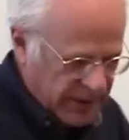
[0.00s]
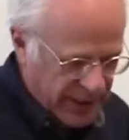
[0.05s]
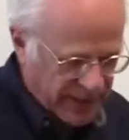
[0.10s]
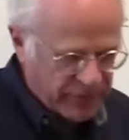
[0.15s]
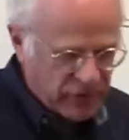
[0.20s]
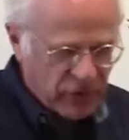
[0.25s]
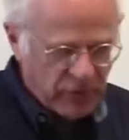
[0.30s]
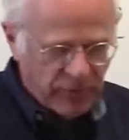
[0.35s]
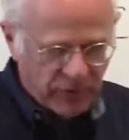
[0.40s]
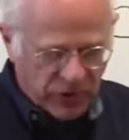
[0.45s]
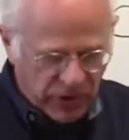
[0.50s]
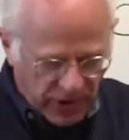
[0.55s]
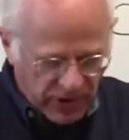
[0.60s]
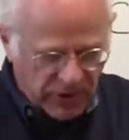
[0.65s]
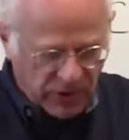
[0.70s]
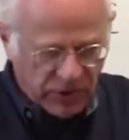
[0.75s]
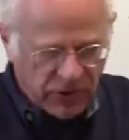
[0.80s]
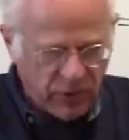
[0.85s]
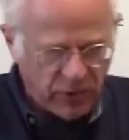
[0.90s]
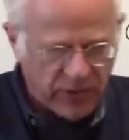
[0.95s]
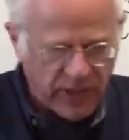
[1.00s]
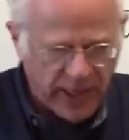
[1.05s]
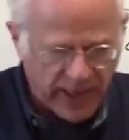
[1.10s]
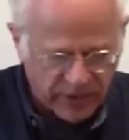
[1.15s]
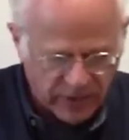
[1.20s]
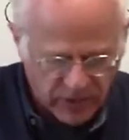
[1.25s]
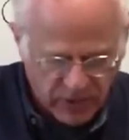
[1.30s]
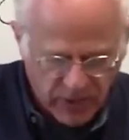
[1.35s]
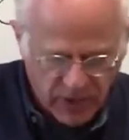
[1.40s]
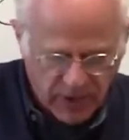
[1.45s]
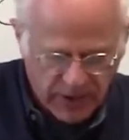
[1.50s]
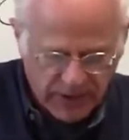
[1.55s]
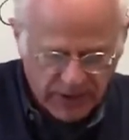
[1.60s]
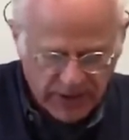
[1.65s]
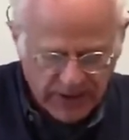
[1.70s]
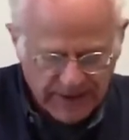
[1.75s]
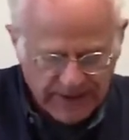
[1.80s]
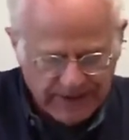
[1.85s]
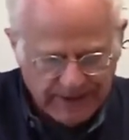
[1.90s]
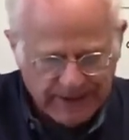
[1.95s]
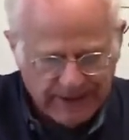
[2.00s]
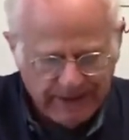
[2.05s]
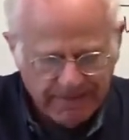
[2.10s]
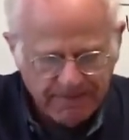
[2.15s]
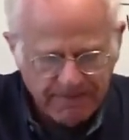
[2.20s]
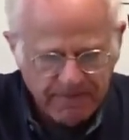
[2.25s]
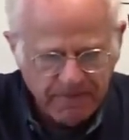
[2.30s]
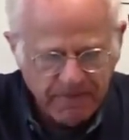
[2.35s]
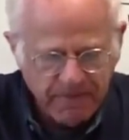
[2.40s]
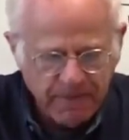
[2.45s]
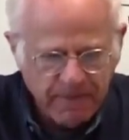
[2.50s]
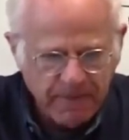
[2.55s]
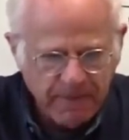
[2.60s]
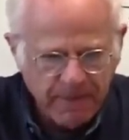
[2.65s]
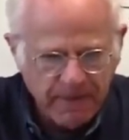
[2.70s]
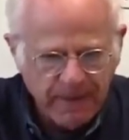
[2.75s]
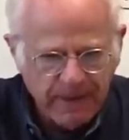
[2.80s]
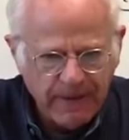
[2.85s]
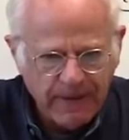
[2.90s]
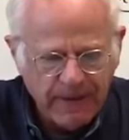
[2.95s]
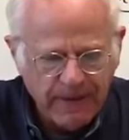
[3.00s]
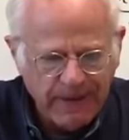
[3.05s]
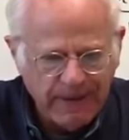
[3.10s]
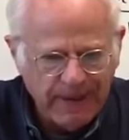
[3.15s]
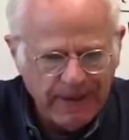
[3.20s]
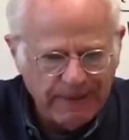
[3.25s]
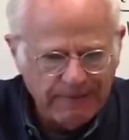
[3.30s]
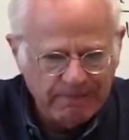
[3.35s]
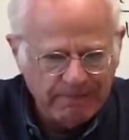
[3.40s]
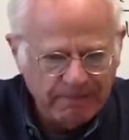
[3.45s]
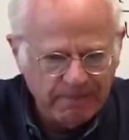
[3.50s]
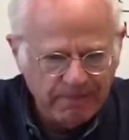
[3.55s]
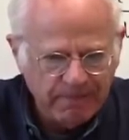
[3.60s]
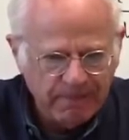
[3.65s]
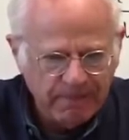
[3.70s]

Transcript: times two machines is two thousand dollars. Okay. All right.